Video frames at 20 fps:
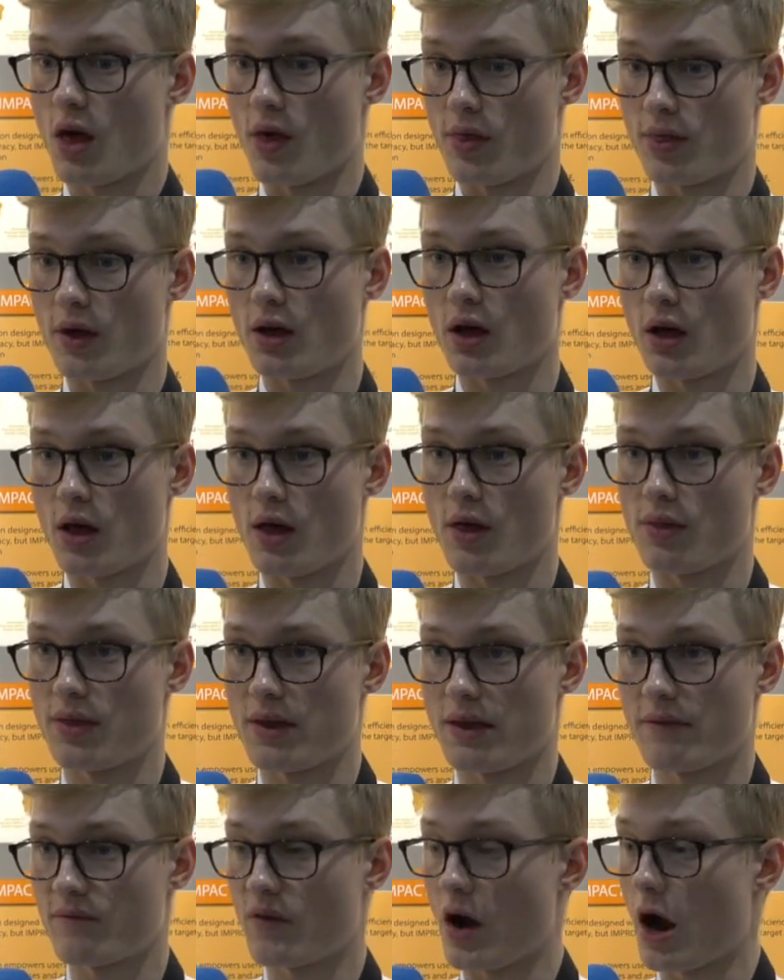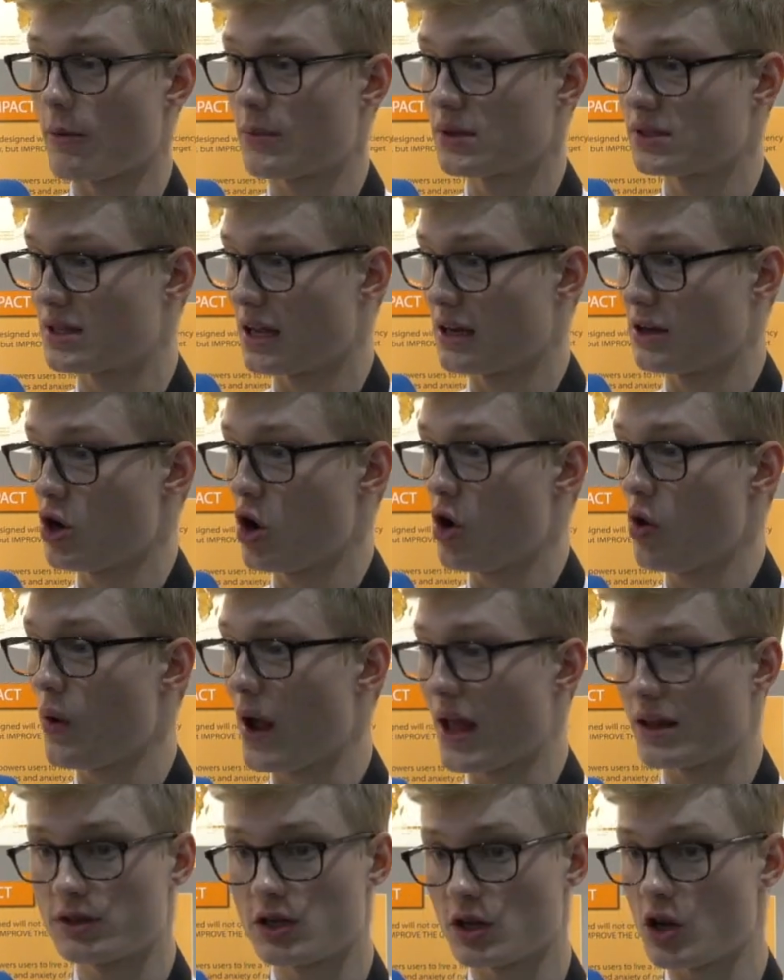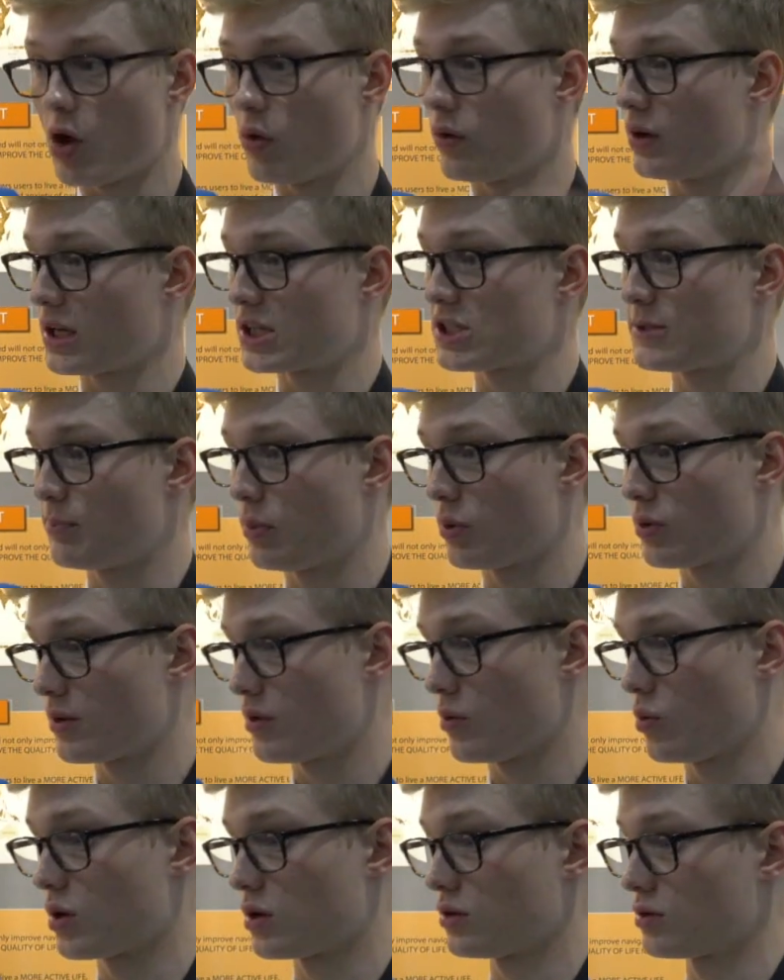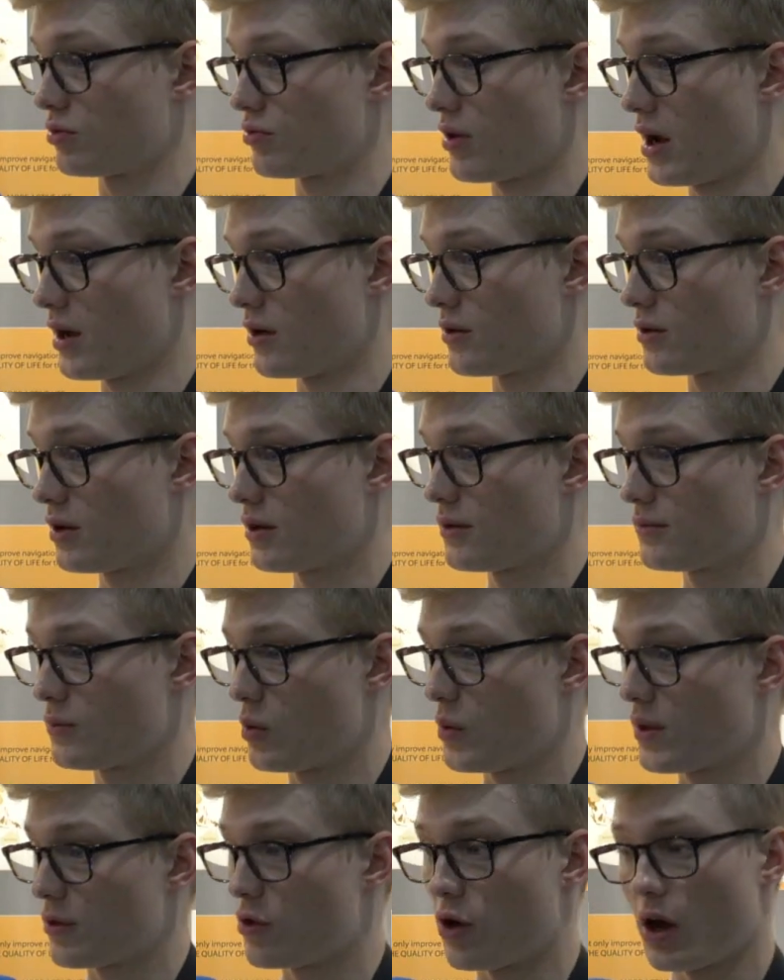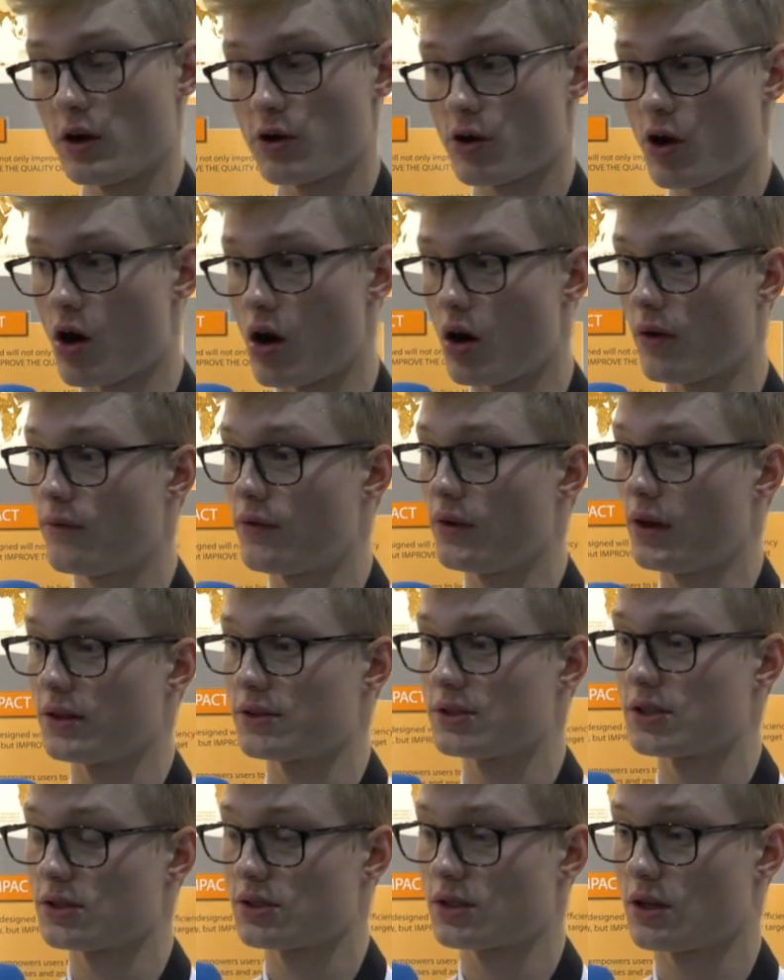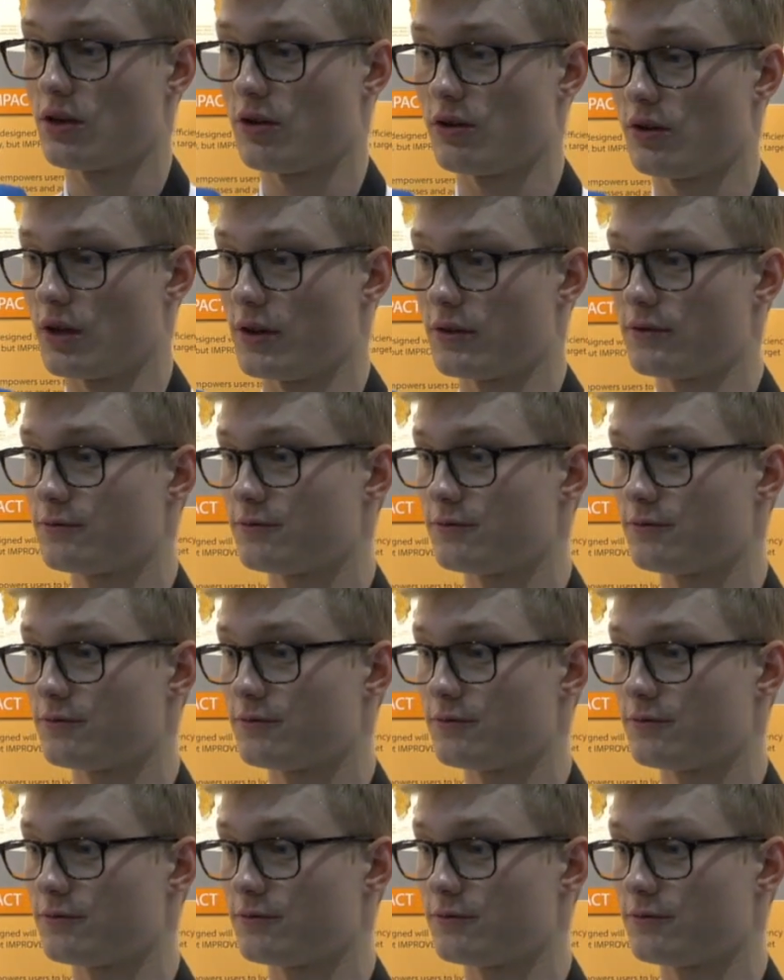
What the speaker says: the environments they know and to go and explore the world around with greater confidence and security.